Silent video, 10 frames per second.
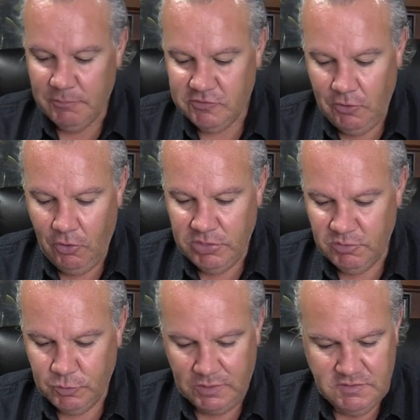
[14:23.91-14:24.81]
so there
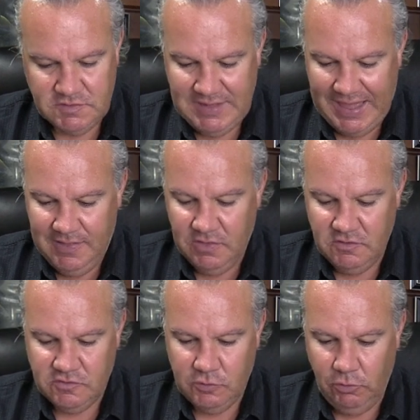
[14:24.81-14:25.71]
was one stand
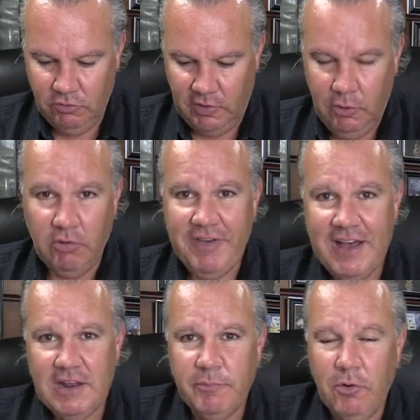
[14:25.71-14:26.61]
that sold a lot of
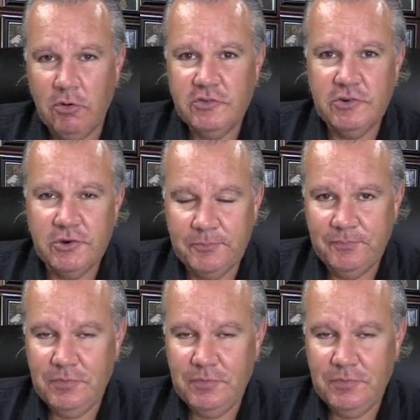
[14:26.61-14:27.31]
Harry Potter